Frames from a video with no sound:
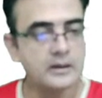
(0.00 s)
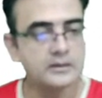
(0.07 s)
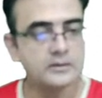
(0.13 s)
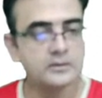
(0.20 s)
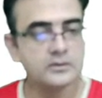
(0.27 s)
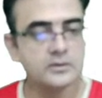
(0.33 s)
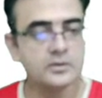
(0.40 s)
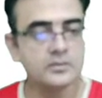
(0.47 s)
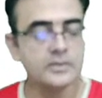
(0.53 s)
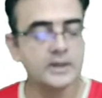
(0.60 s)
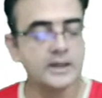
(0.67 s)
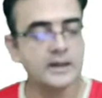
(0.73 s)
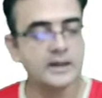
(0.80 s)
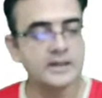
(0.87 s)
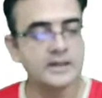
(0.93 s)
You know,
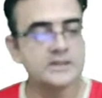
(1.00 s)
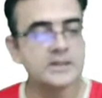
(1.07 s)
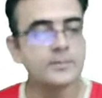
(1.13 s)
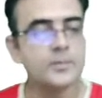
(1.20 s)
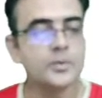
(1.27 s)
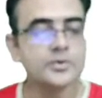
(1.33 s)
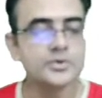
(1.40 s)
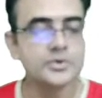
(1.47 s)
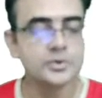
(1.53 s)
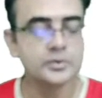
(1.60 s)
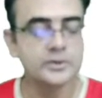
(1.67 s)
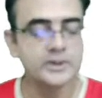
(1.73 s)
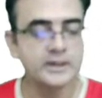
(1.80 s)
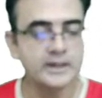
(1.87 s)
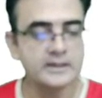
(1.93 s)
as opposed to
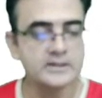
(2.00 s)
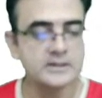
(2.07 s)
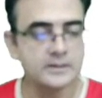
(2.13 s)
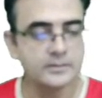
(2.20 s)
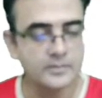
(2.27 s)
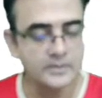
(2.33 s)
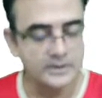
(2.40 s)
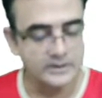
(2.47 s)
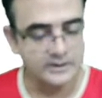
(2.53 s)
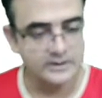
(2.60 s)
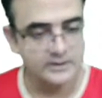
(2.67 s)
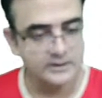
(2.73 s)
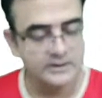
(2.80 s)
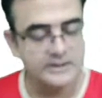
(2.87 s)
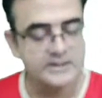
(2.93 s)
the
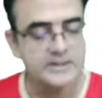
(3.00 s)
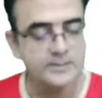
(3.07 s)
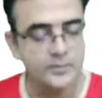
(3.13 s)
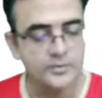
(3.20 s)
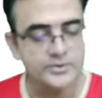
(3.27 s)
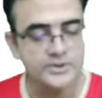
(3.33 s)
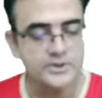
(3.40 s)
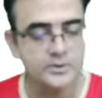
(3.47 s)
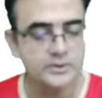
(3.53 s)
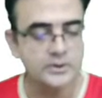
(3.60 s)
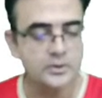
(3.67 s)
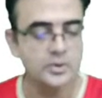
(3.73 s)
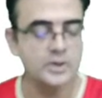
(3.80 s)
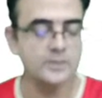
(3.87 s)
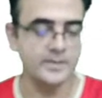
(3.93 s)
it is opposite to the
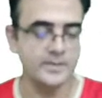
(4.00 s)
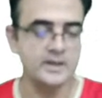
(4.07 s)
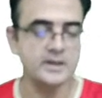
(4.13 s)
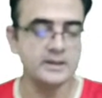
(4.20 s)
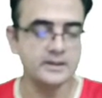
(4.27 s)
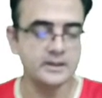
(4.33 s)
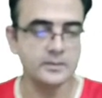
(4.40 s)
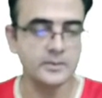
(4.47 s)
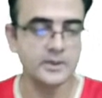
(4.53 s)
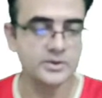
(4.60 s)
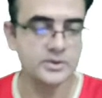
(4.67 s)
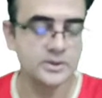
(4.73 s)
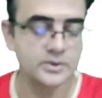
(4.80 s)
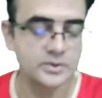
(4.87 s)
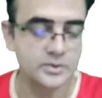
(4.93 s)
row dependent
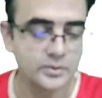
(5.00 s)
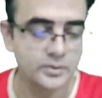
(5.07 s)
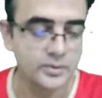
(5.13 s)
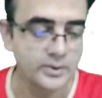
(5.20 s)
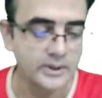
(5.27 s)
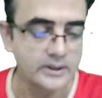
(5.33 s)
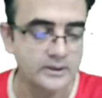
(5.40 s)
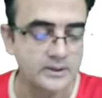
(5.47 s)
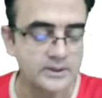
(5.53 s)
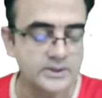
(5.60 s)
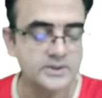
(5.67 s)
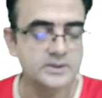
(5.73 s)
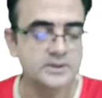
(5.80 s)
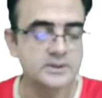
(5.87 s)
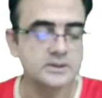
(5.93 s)
termination. So in
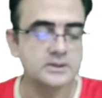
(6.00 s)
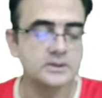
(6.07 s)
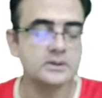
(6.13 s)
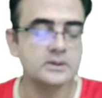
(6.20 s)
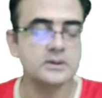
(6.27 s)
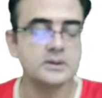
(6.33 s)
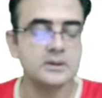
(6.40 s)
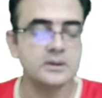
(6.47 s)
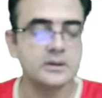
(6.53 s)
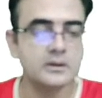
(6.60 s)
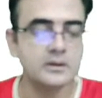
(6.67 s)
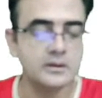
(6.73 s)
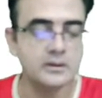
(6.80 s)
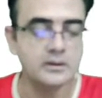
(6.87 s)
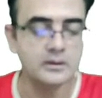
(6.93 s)
this
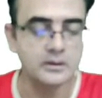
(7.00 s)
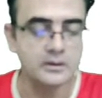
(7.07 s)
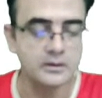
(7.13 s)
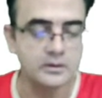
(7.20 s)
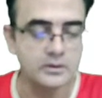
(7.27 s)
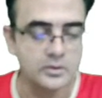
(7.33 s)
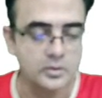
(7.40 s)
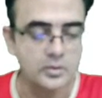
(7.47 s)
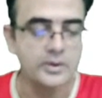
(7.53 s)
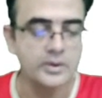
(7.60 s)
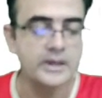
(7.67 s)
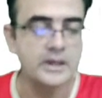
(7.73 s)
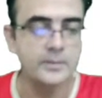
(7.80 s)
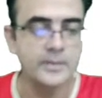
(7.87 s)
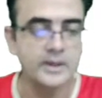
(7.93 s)
row
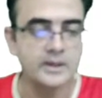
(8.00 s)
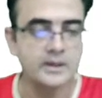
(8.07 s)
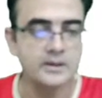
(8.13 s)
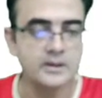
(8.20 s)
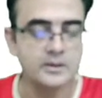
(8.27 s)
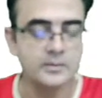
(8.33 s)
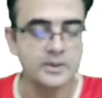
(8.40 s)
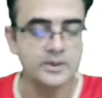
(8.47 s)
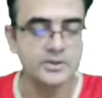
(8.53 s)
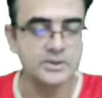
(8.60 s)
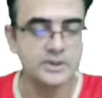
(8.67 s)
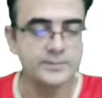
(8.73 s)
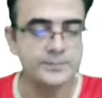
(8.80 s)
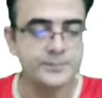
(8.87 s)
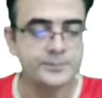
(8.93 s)
independent
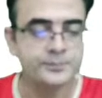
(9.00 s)
termination,